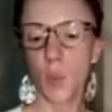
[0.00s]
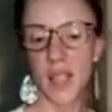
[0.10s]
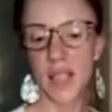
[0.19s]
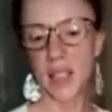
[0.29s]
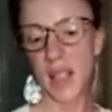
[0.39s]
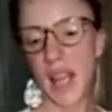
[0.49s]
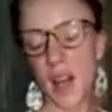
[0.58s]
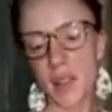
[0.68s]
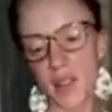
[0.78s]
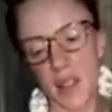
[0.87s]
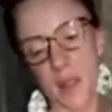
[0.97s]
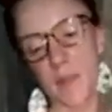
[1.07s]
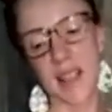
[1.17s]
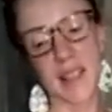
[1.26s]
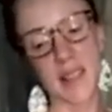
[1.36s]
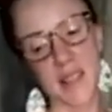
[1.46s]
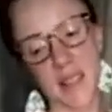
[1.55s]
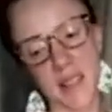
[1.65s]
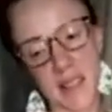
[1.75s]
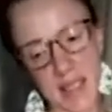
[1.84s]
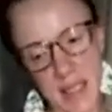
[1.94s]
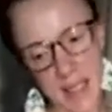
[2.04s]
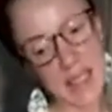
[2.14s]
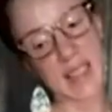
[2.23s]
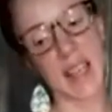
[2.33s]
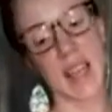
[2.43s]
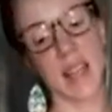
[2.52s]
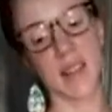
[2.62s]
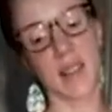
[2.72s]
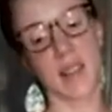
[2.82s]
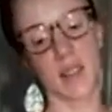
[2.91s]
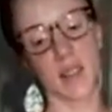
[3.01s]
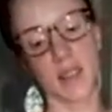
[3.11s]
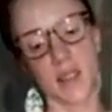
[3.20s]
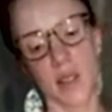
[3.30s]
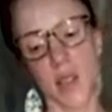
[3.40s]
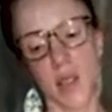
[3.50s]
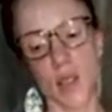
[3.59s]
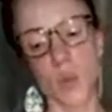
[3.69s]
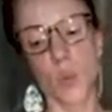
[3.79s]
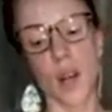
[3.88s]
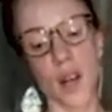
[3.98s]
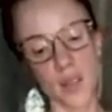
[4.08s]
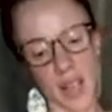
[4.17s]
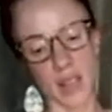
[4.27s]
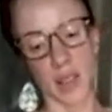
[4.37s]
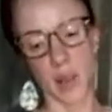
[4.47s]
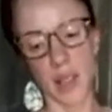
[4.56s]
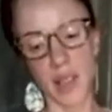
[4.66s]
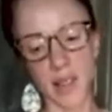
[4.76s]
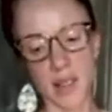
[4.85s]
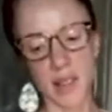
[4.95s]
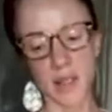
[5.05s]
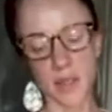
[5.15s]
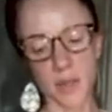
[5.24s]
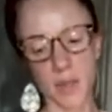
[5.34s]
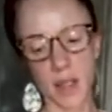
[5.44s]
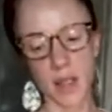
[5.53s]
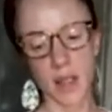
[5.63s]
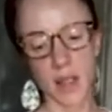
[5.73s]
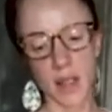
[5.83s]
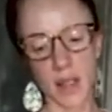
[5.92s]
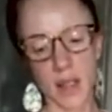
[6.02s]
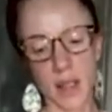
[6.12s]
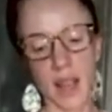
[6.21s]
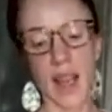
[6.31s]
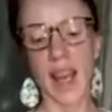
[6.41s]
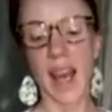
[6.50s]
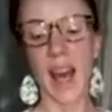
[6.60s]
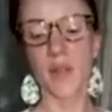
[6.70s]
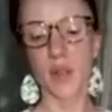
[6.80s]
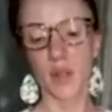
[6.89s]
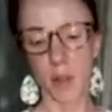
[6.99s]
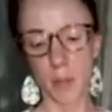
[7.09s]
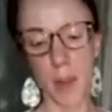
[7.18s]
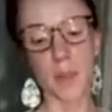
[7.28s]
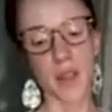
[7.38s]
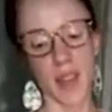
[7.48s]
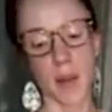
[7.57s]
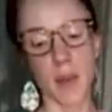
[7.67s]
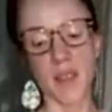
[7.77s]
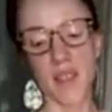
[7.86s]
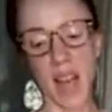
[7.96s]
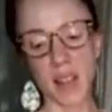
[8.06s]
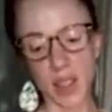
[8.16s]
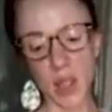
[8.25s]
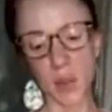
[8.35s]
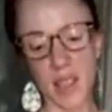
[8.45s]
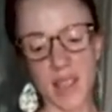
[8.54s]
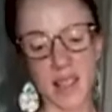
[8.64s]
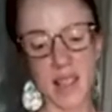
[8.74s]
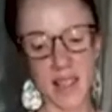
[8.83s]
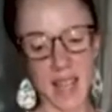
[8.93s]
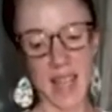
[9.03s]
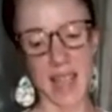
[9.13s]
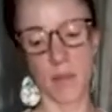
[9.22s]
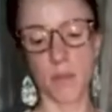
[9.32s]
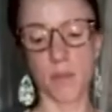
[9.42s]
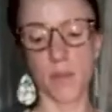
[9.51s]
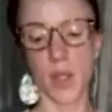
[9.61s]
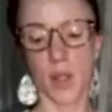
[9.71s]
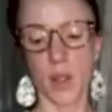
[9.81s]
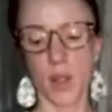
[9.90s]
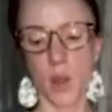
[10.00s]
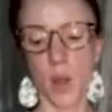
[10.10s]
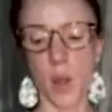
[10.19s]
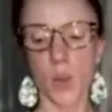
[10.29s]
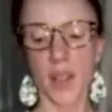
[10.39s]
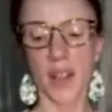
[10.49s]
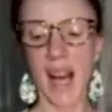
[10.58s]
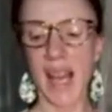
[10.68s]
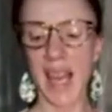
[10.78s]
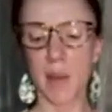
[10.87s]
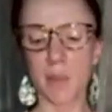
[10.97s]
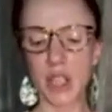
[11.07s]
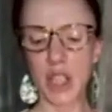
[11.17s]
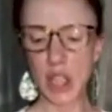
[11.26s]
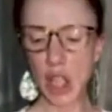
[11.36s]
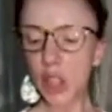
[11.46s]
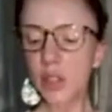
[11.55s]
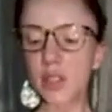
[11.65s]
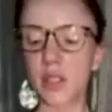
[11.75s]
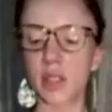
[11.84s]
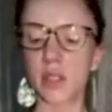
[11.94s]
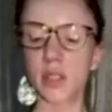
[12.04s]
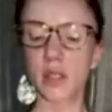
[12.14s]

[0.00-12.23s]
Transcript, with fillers: we can let our circumstances dictate what our value is. And I have to remember that my value is the same whether I am dirt